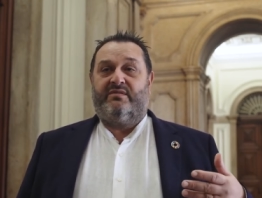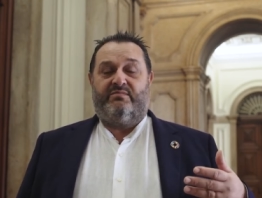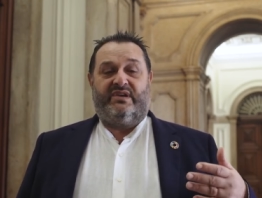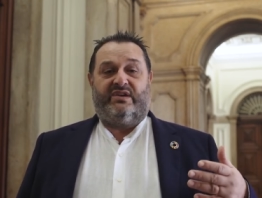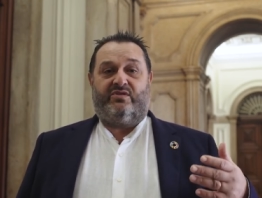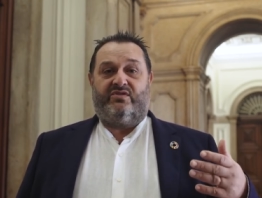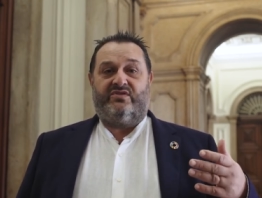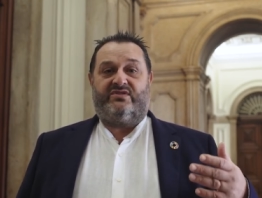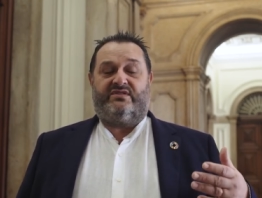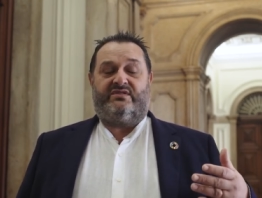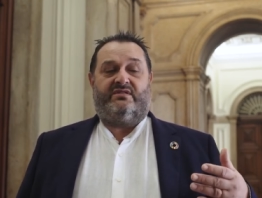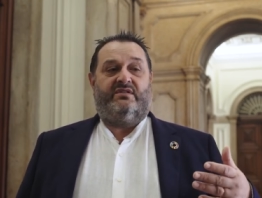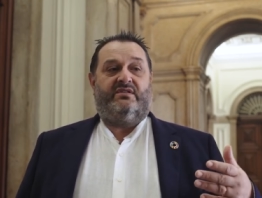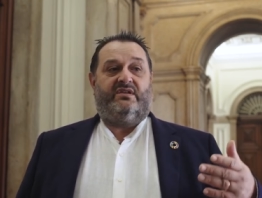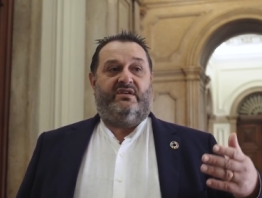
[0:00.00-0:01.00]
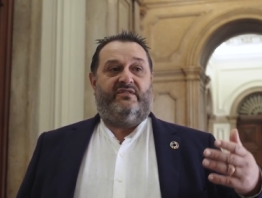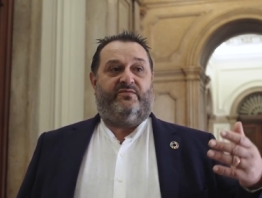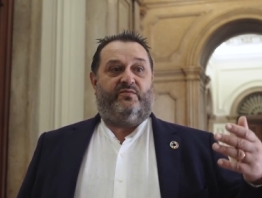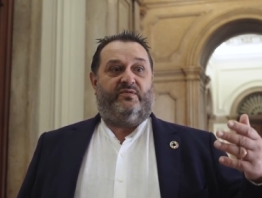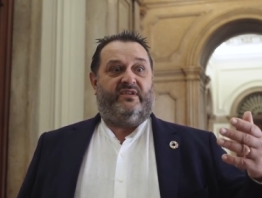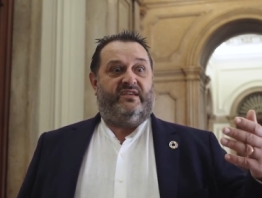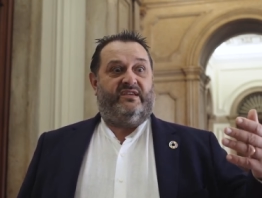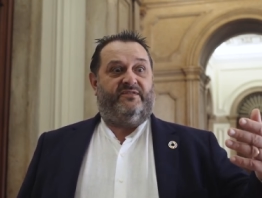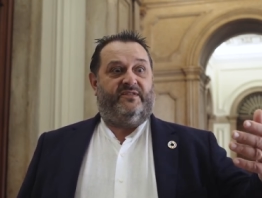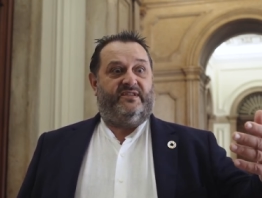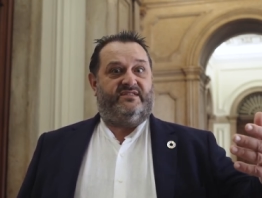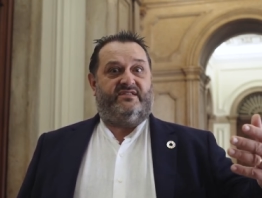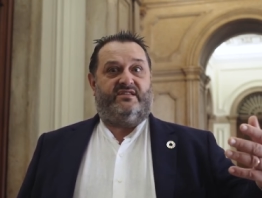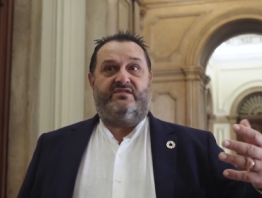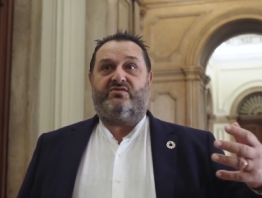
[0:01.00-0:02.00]
because if, we, if
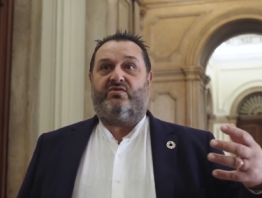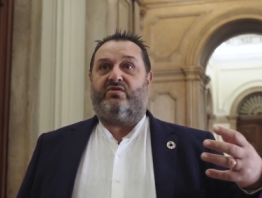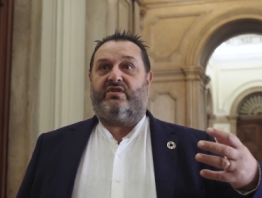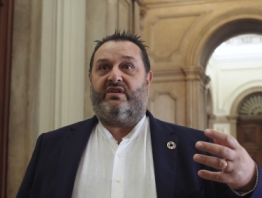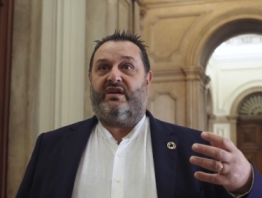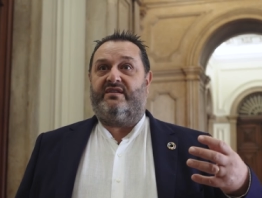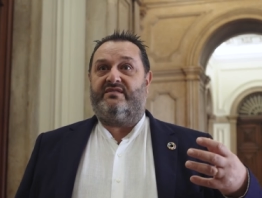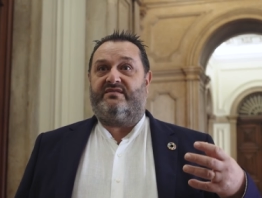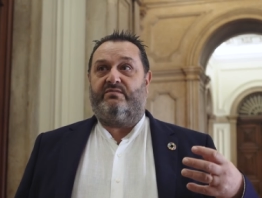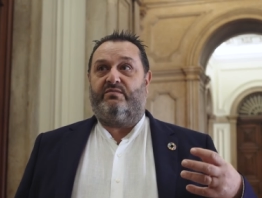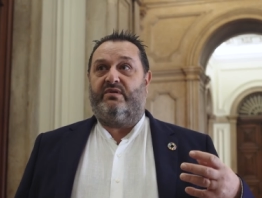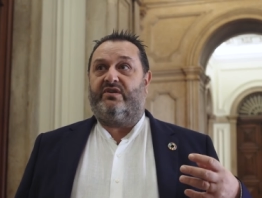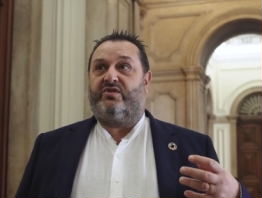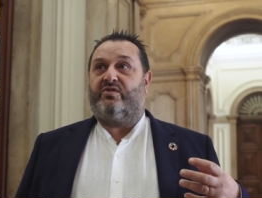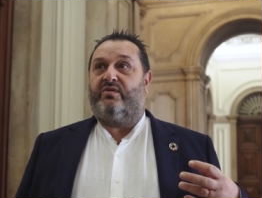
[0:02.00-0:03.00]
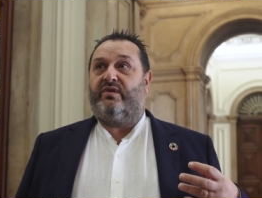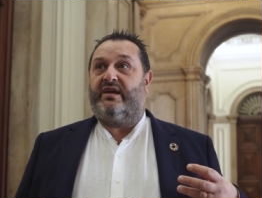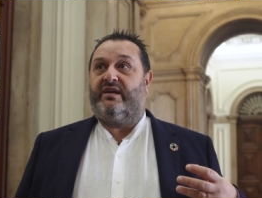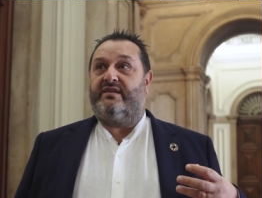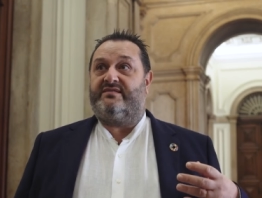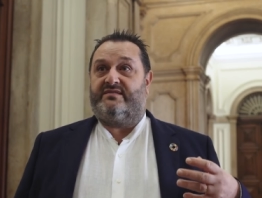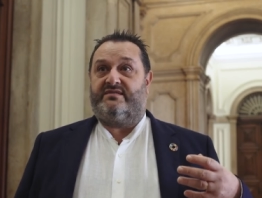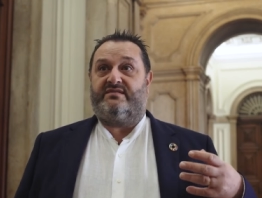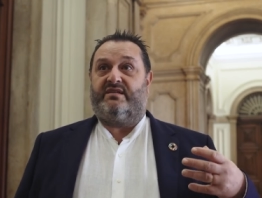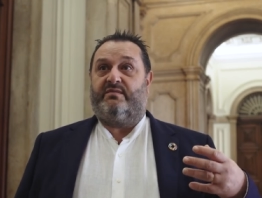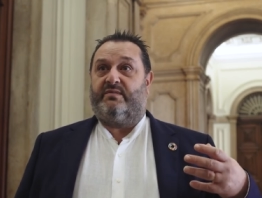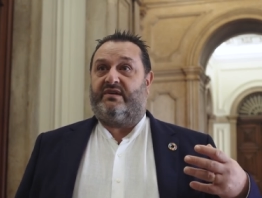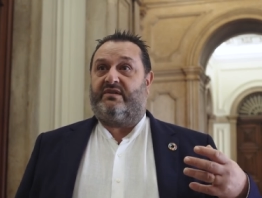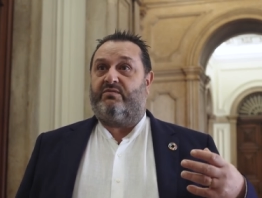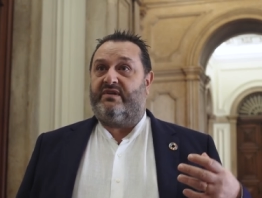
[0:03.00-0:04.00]
it's disorganized, it will create
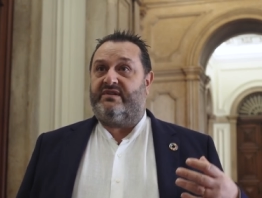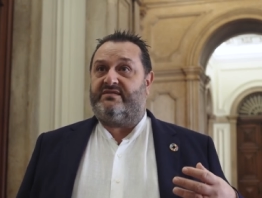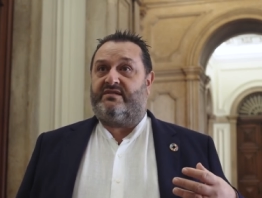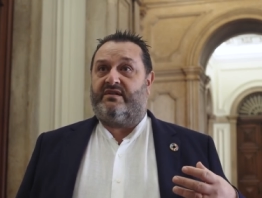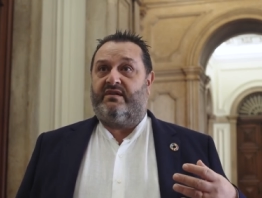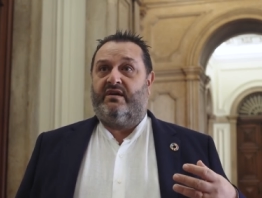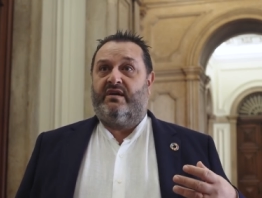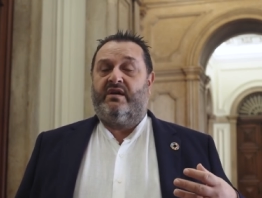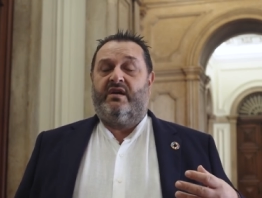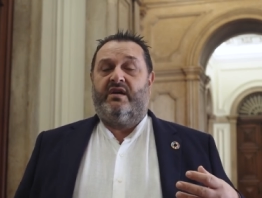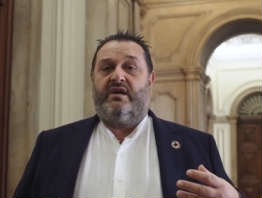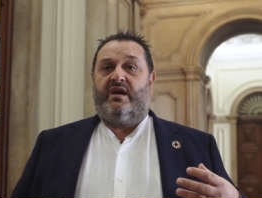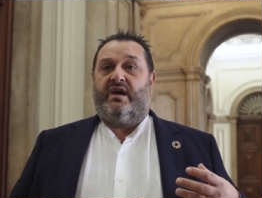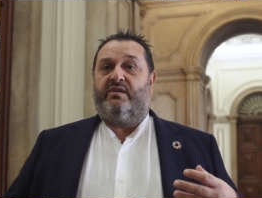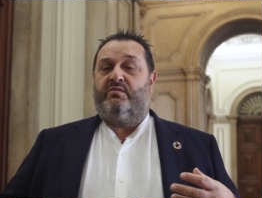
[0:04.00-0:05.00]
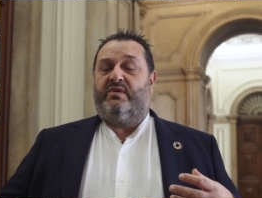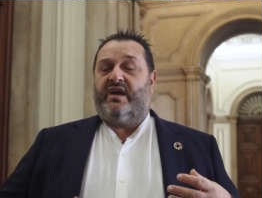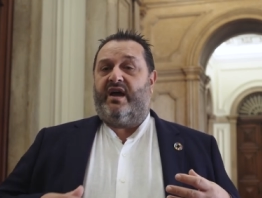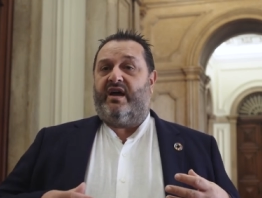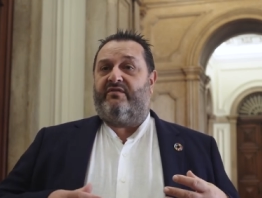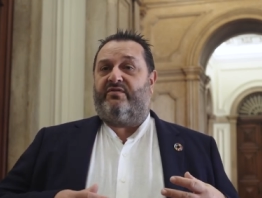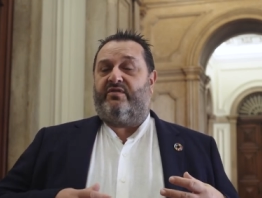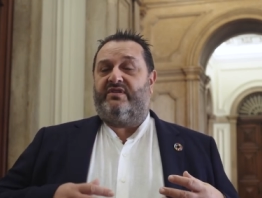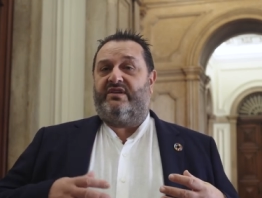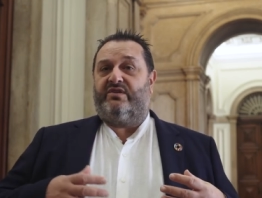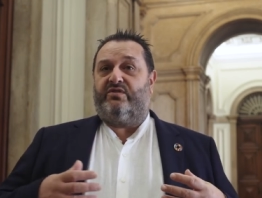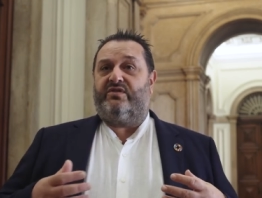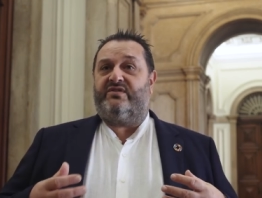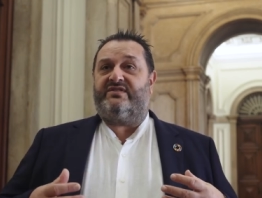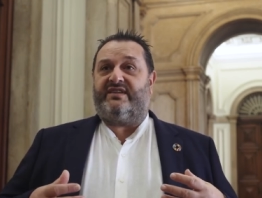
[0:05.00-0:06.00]
systemic risk. And we have on
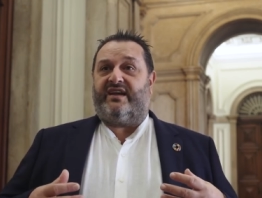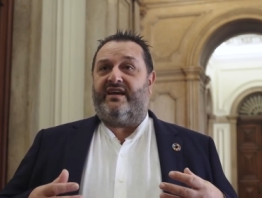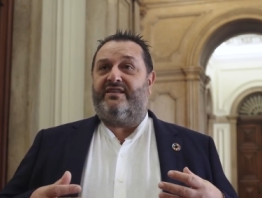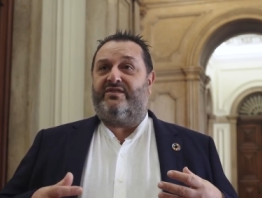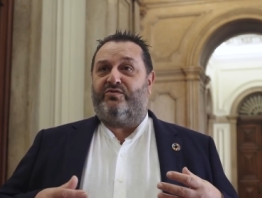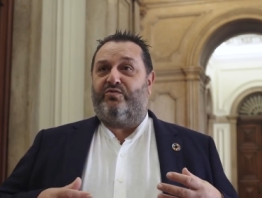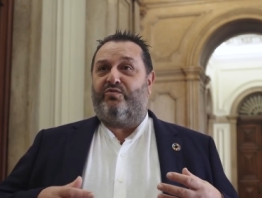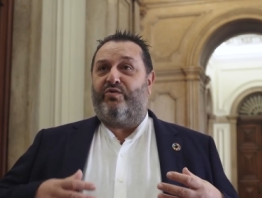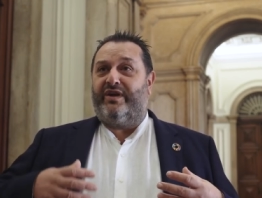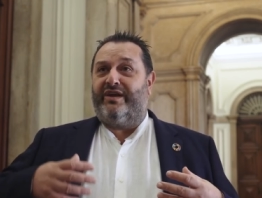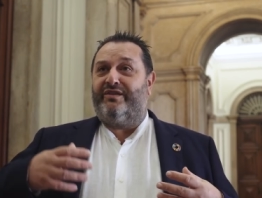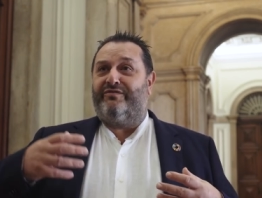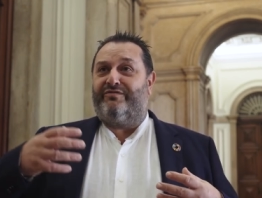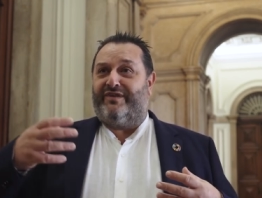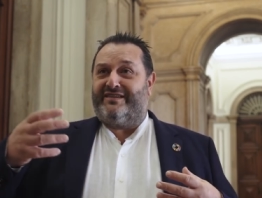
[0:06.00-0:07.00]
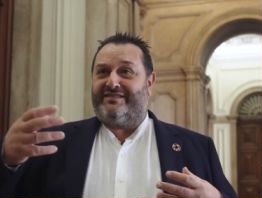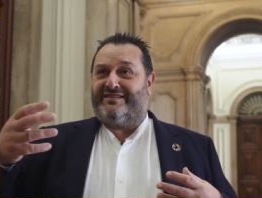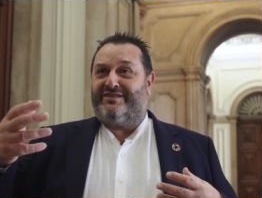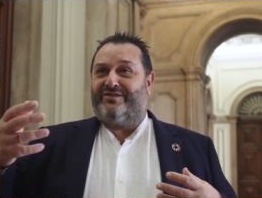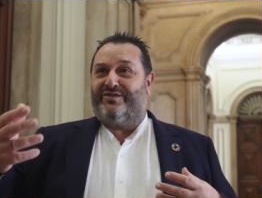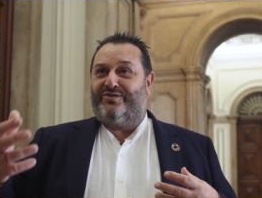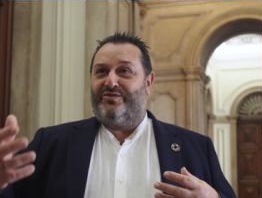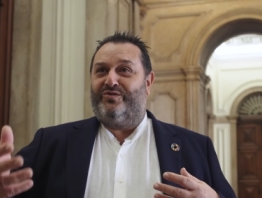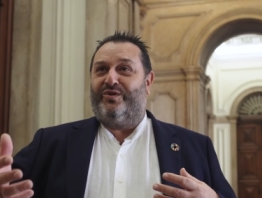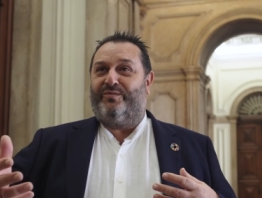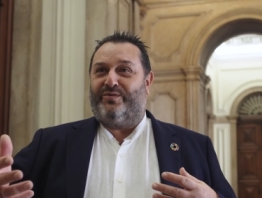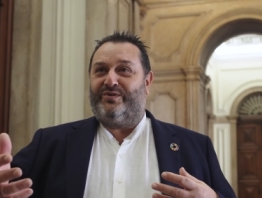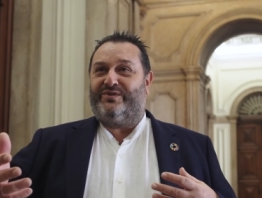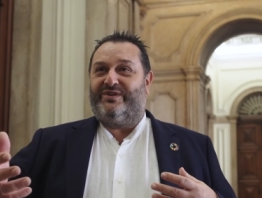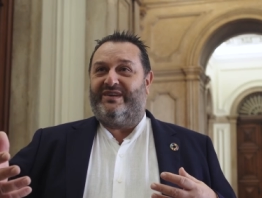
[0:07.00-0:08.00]
the other side to reinvest in the new
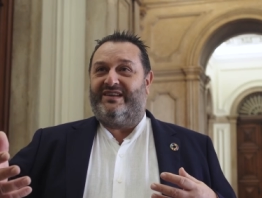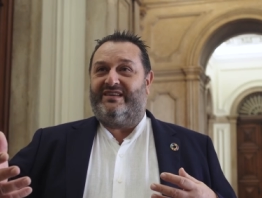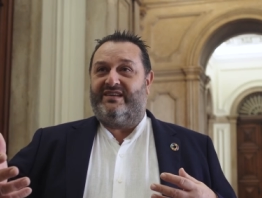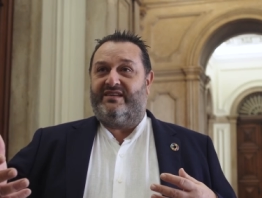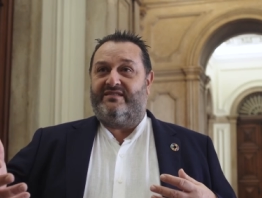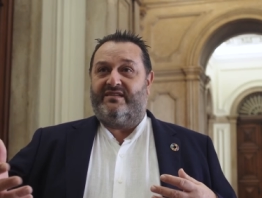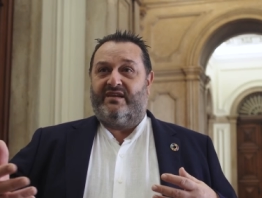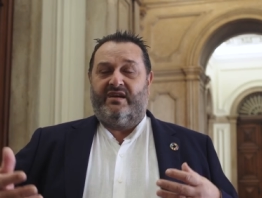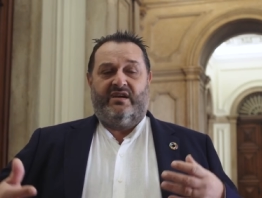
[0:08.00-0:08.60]
opportunities.